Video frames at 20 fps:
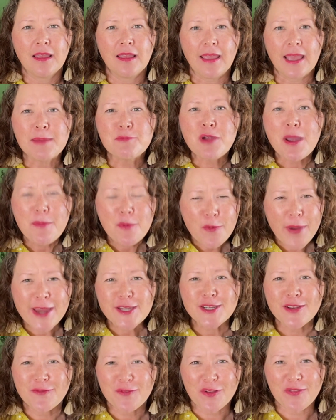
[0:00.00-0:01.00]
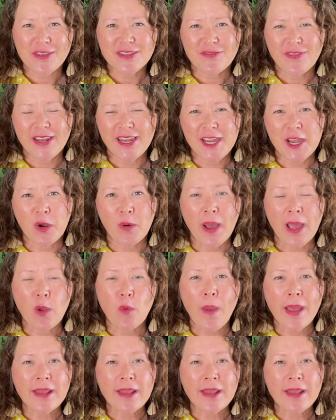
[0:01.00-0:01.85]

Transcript: In preparation for this video, I went